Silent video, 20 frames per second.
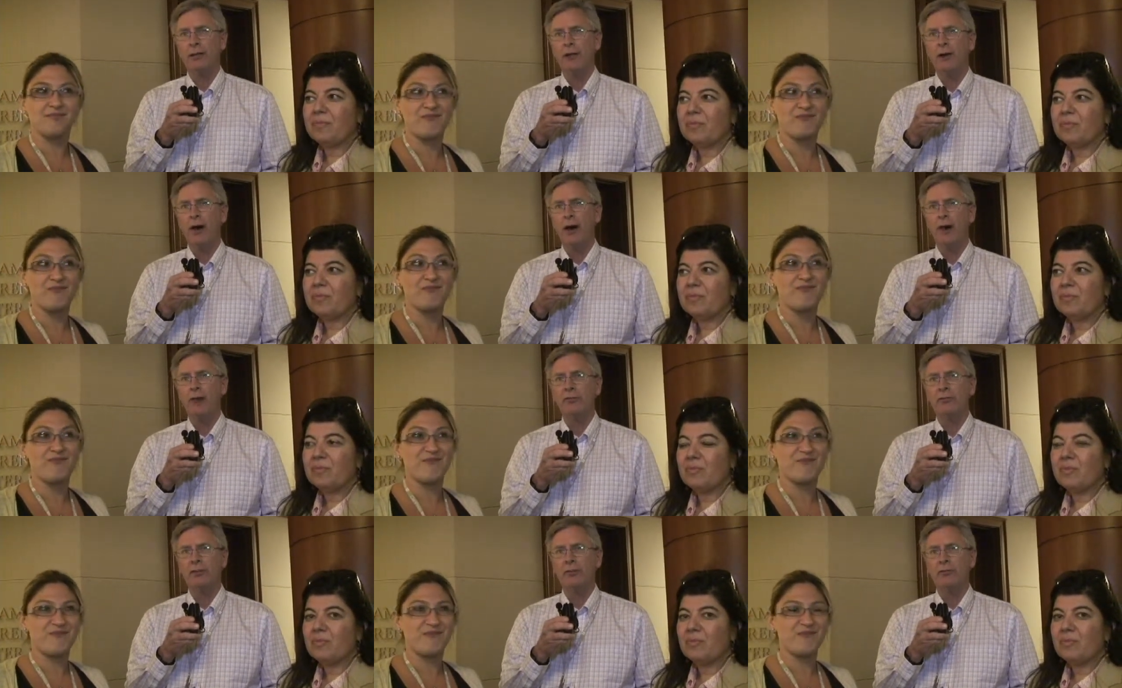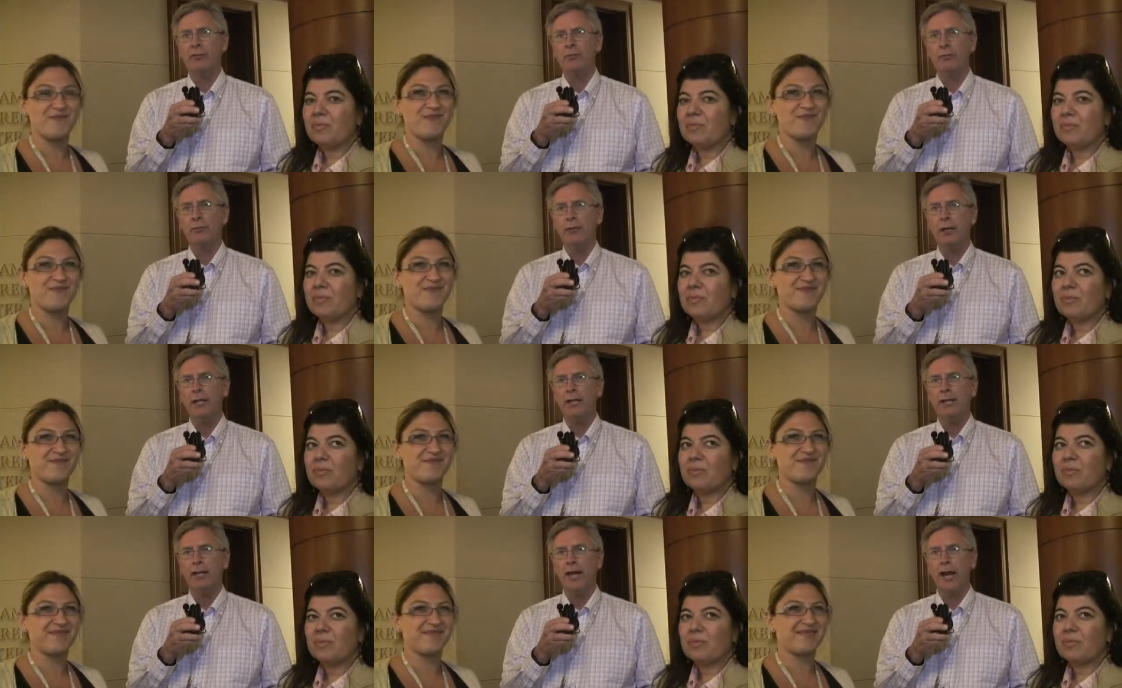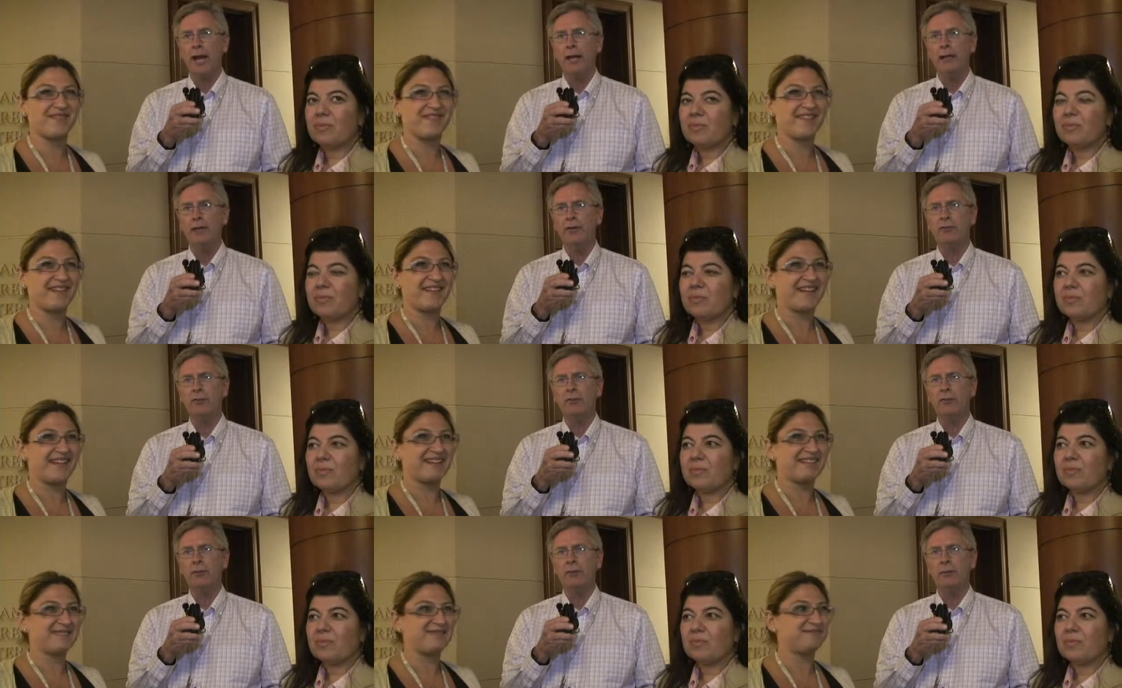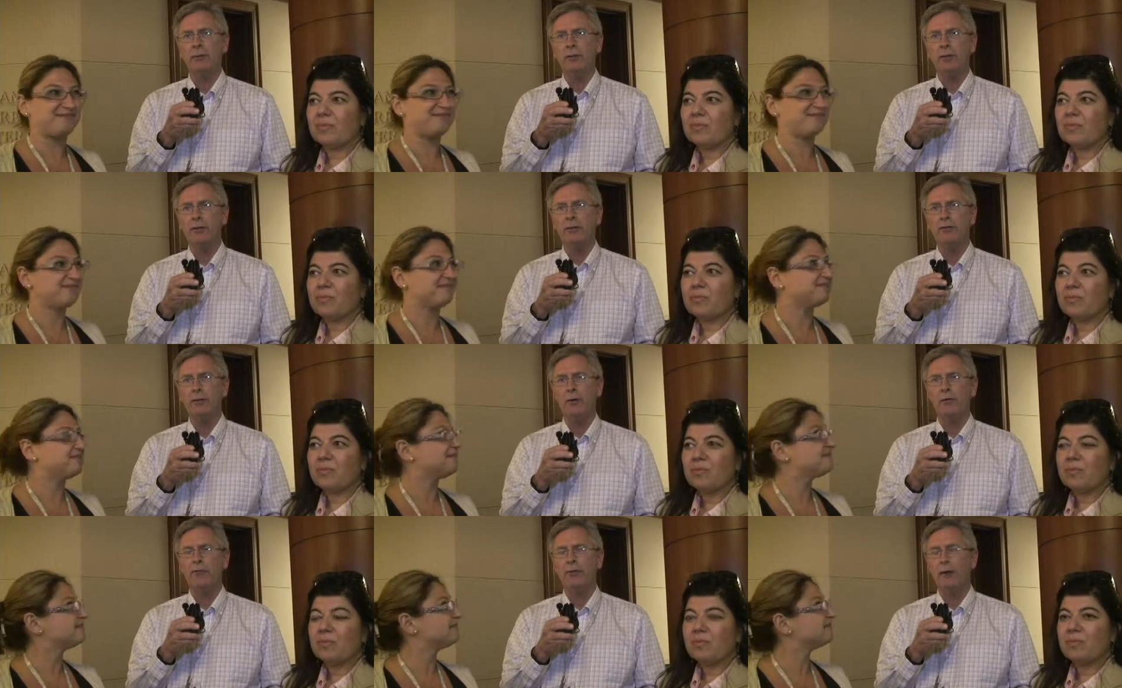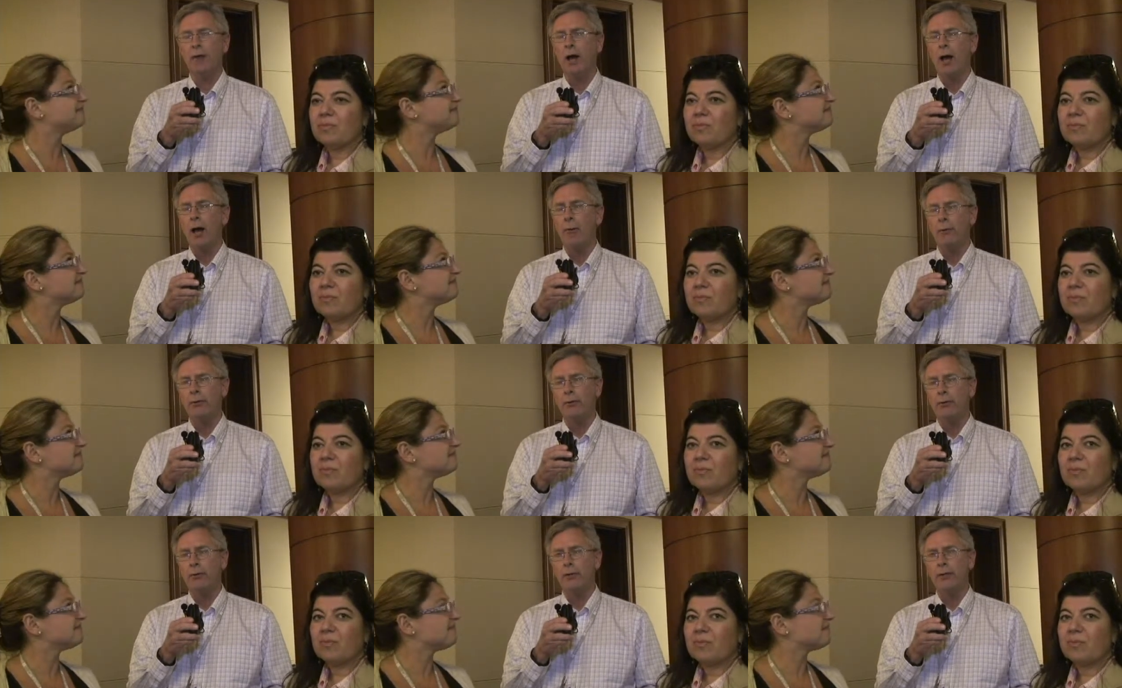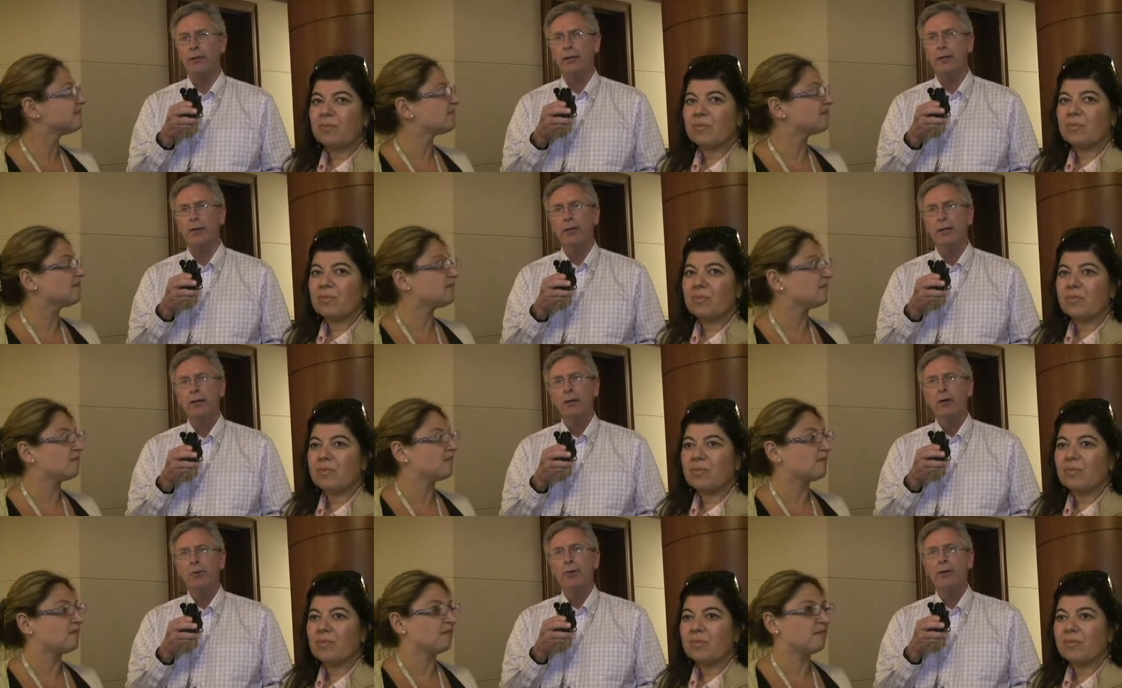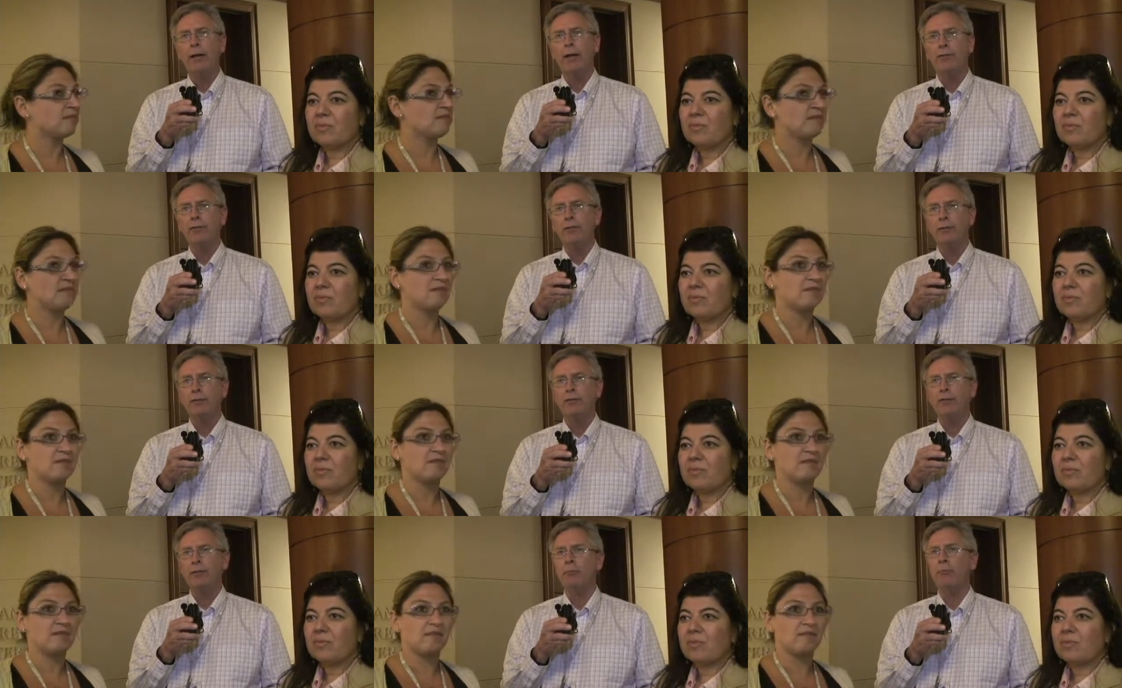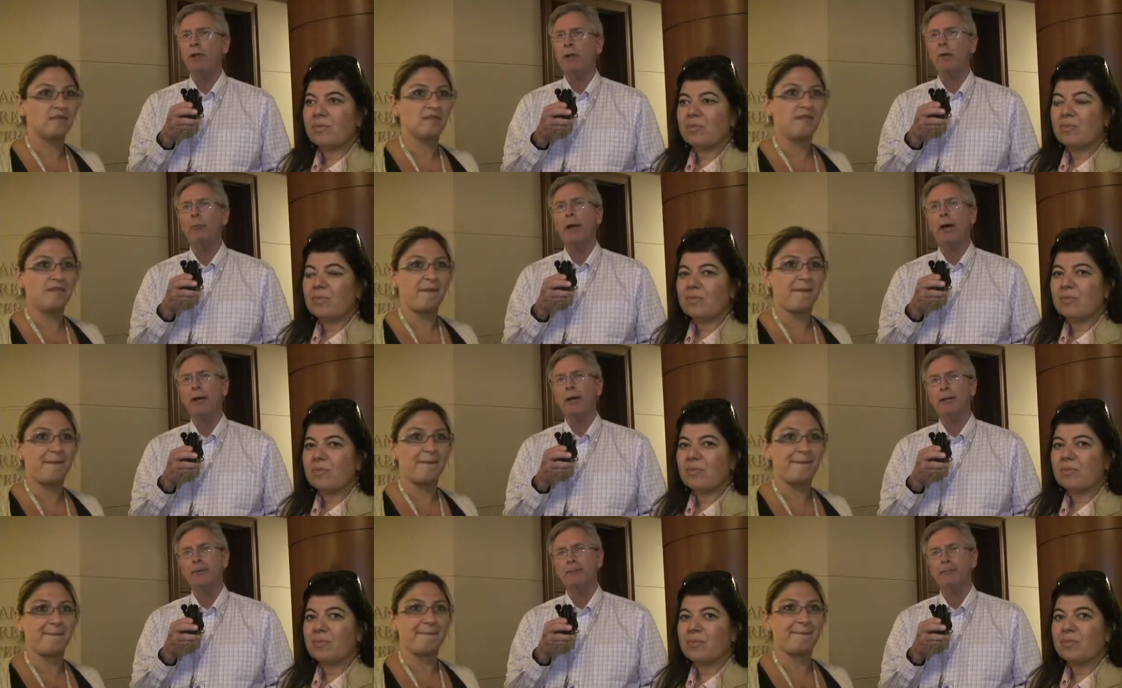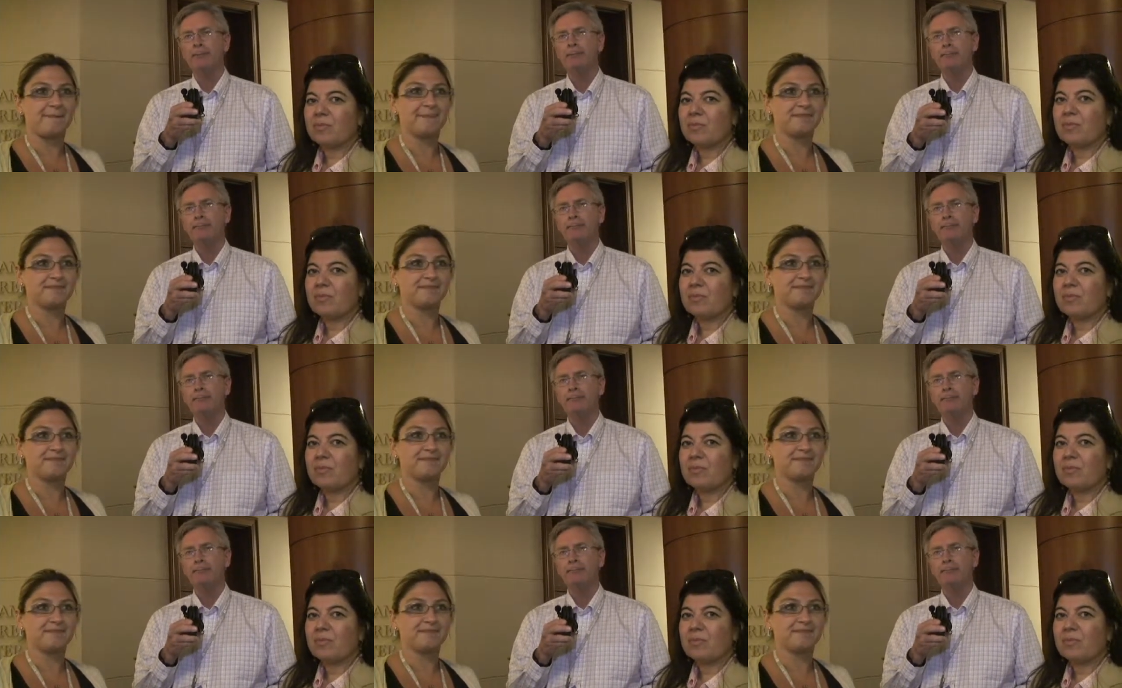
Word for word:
Speaker 1: the cost of treating that is just going to be so phenomenal that we have to do something about it.